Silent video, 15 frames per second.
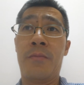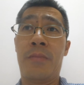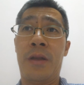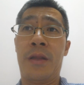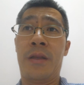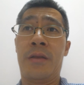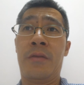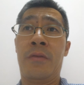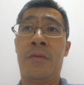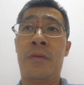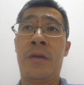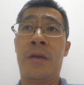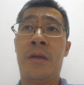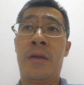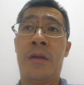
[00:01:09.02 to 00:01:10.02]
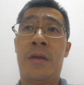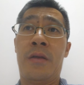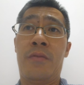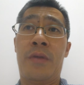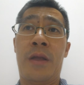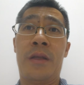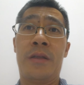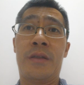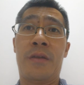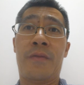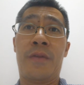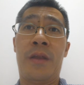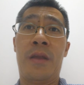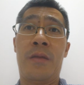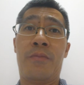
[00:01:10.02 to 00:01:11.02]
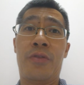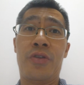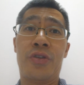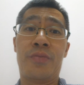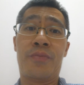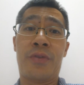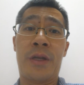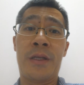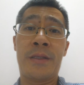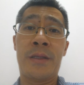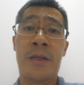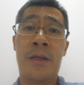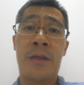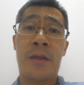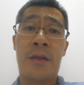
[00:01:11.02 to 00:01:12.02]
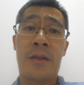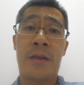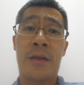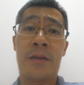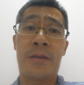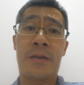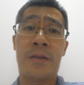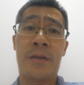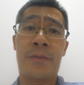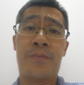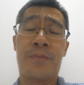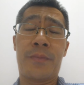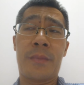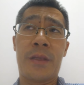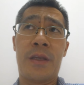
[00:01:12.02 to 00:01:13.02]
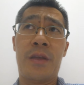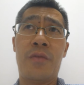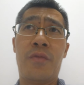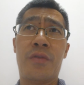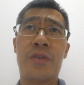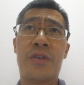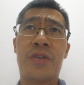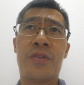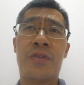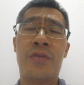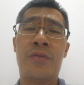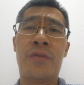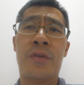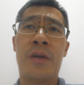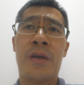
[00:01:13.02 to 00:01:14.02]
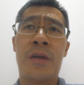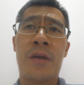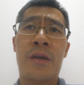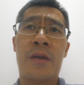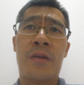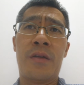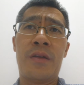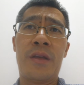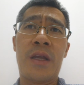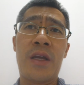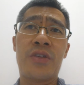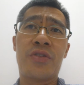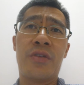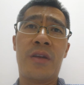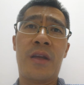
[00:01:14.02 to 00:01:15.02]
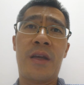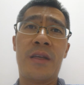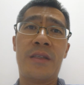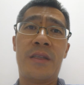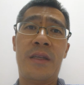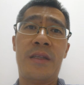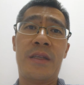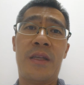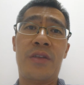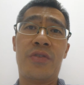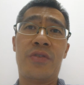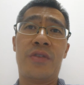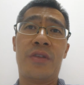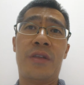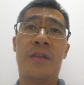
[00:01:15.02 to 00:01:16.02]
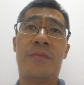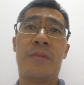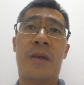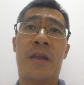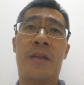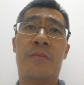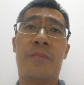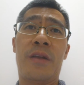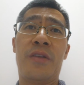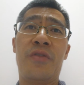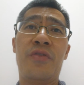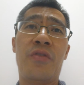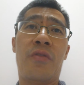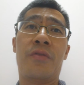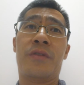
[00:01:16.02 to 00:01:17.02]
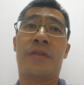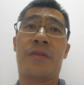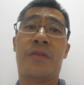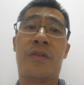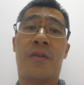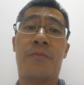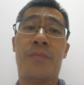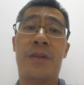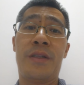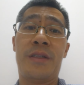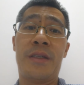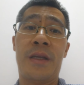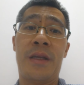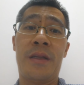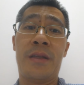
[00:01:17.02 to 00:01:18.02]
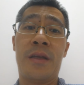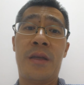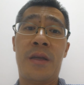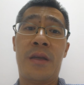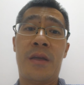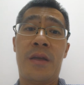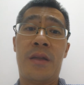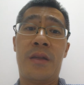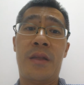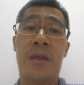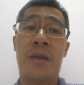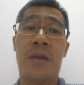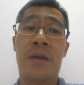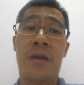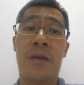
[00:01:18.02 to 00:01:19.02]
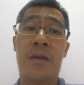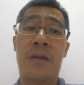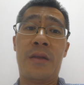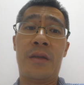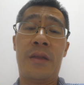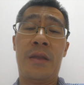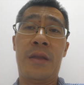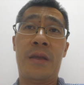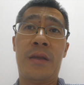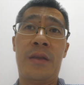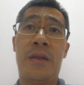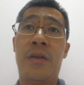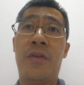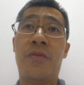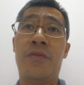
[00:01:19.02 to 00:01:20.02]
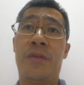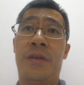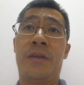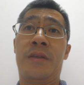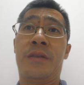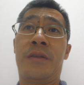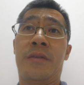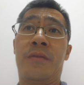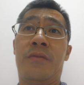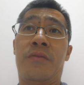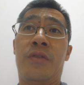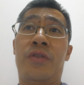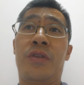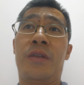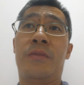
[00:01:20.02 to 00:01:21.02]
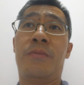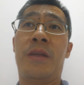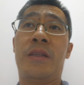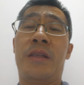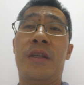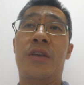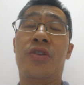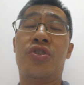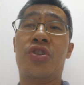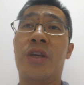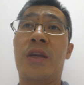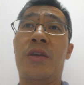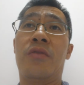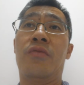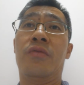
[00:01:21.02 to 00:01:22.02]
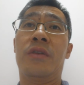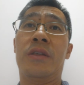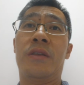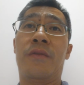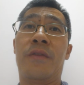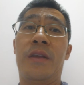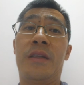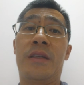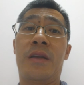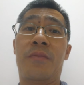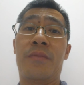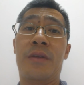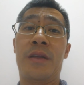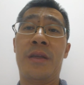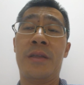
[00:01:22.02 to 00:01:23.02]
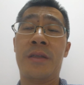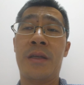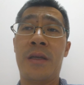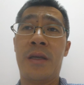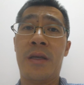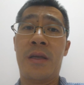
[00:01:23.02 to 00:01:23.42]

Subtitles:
political wings of the British press, that he wants to nationalise these industries but not compensate the owners, which is basically the shareholders of these companies,